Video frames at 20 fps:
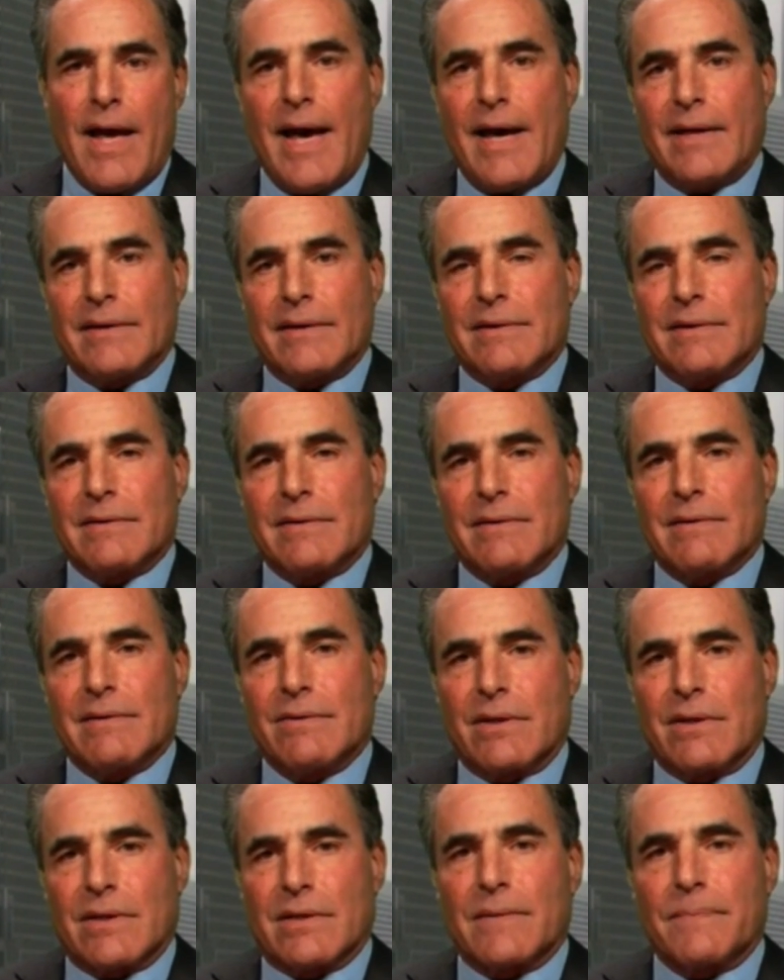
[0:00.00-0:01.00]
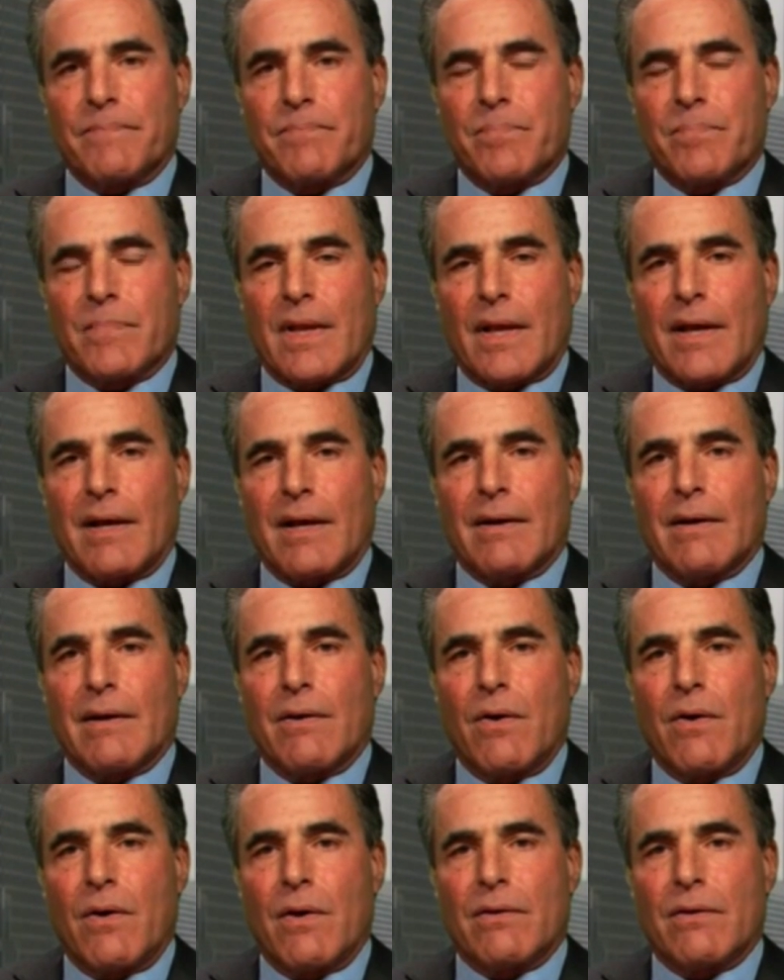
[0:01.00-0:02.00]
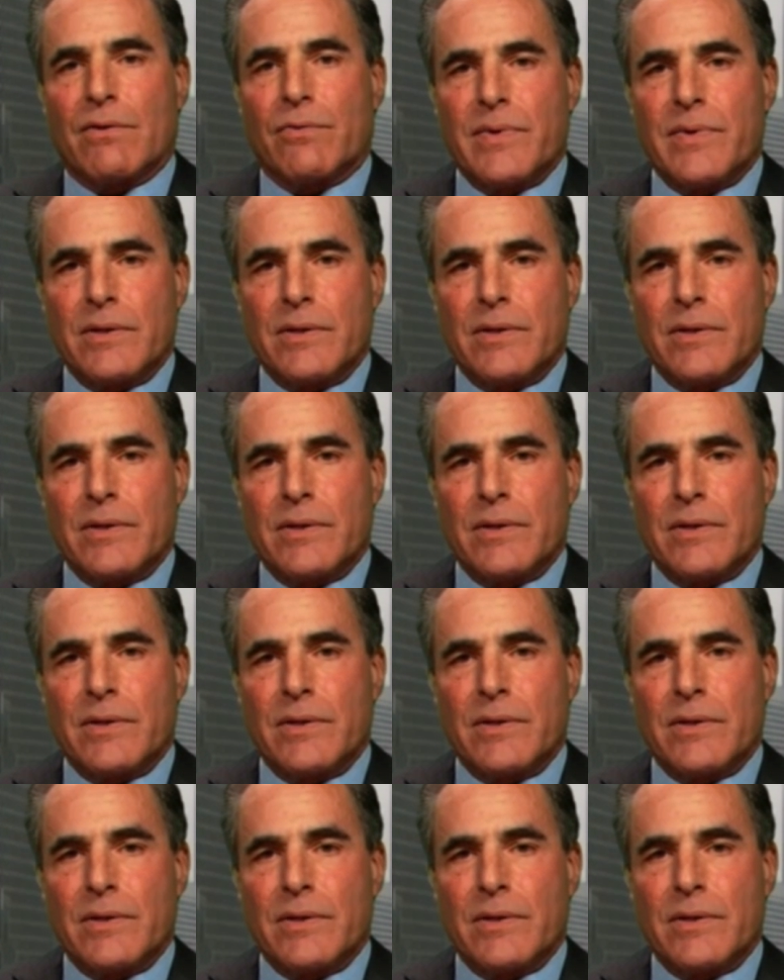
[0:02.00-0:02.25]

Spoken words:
And look, the